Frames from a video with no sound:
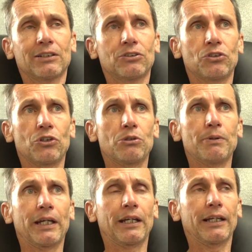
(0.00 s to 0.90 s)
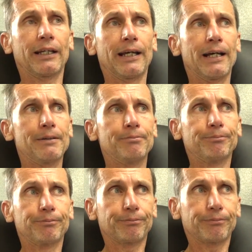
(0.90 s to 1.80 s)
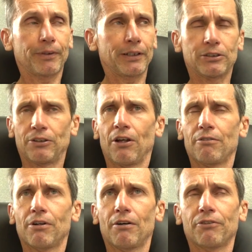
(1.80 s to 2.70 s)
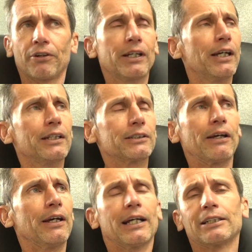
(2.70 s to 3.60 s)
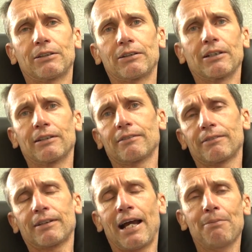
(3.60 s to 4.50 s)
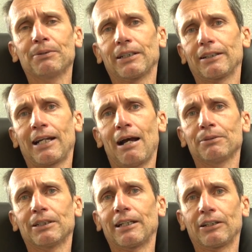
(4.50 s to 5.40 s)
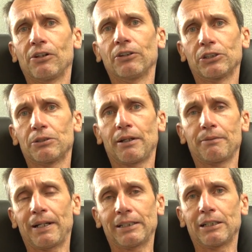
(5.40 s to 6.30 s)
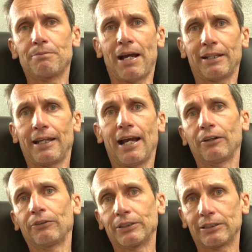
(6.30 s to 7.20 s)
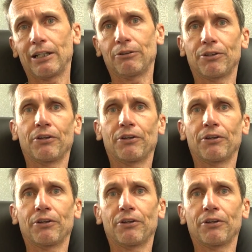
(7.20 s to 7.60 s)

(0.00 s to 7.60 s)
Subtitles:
tubing. I think it's the 953. So it's Carpenter Technologies basically make the alloy steel for